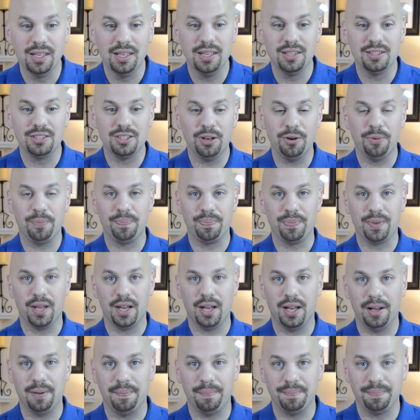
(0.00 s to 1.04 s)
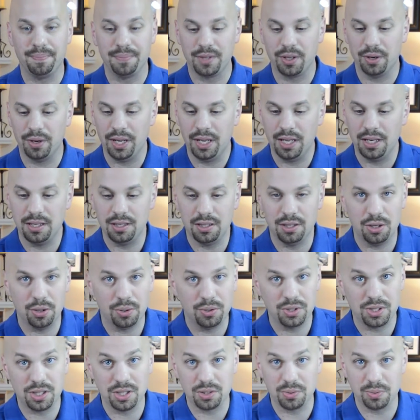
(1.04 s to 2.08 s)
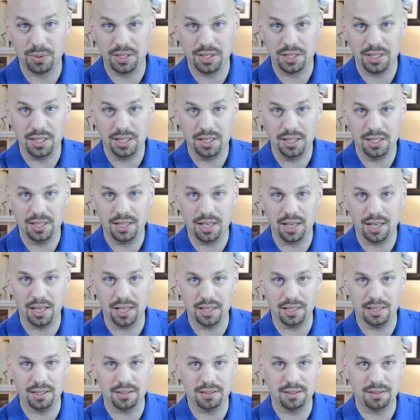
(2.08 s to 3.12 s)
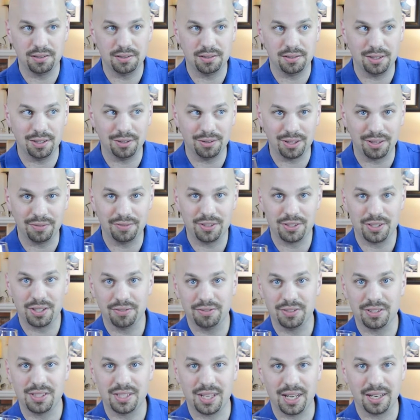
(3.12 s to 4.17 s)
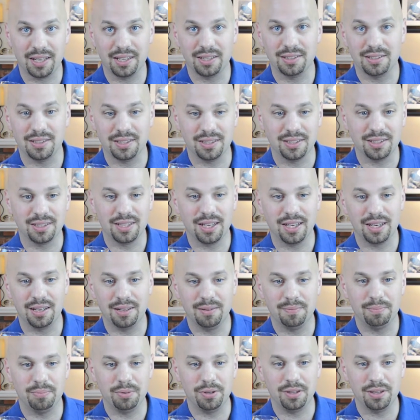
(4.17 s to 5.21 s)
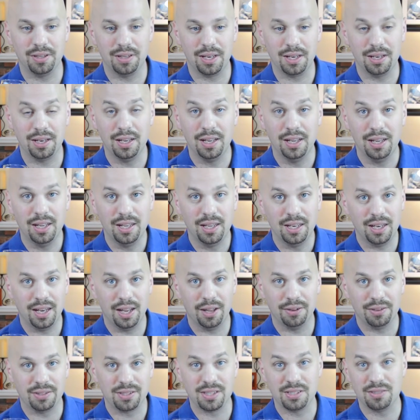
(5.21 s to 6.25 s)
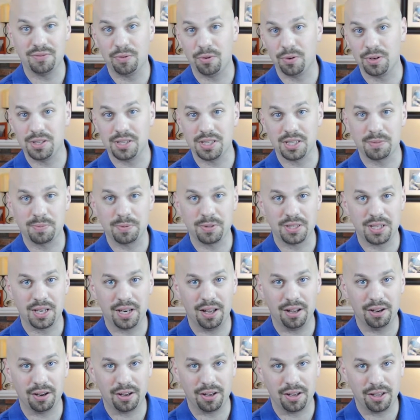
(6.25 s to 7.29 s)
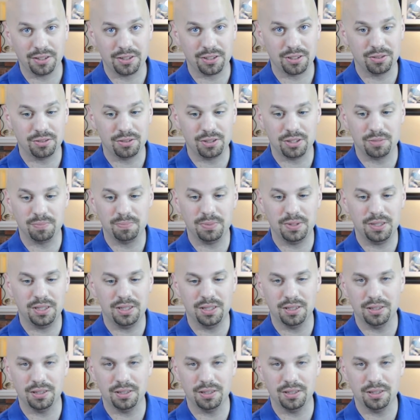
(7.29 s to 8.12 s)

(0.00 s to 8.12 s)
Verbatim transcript: So um, go ahead and nose this whiskey, and you know, give yourself a second to kind of breathe it in. Now this is forty-six percent alcohol, so just be